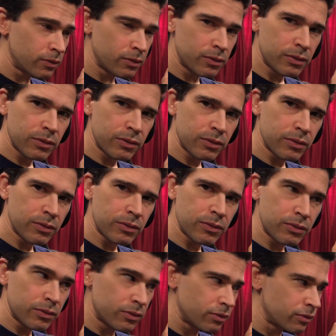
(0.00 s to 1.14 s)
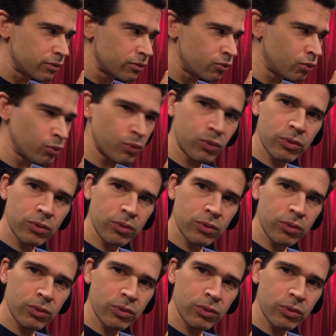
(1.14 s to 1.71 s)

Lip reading: No one is speaking in this clip.